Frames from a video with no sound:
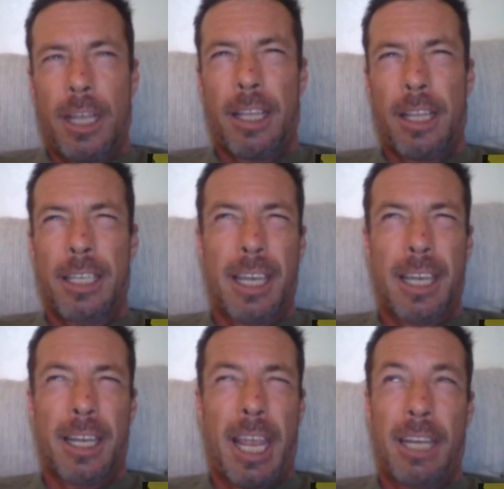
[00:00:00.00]
I think it's like
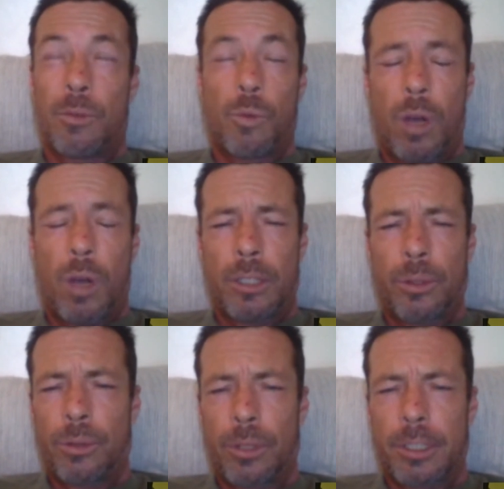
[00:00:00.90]
an 8-in-1
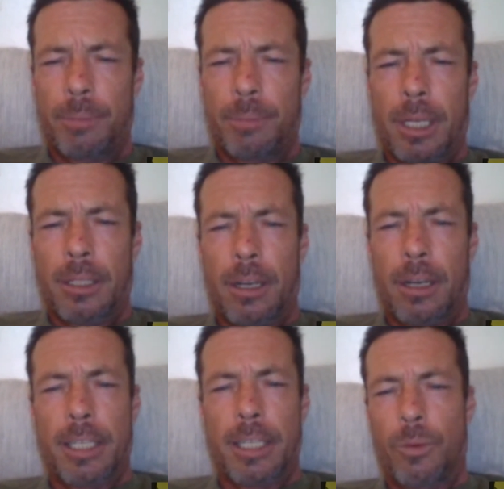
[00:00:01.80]
tool or something. They're
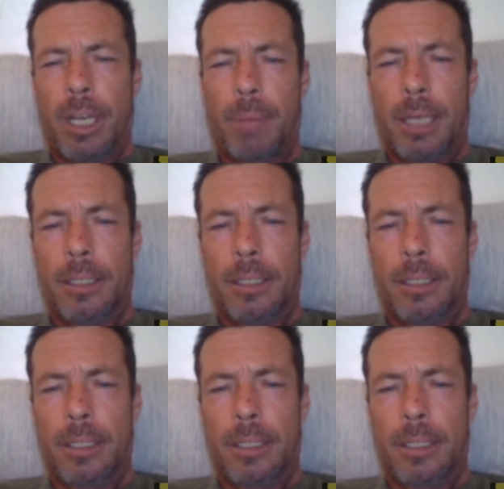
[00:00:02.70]
like $20.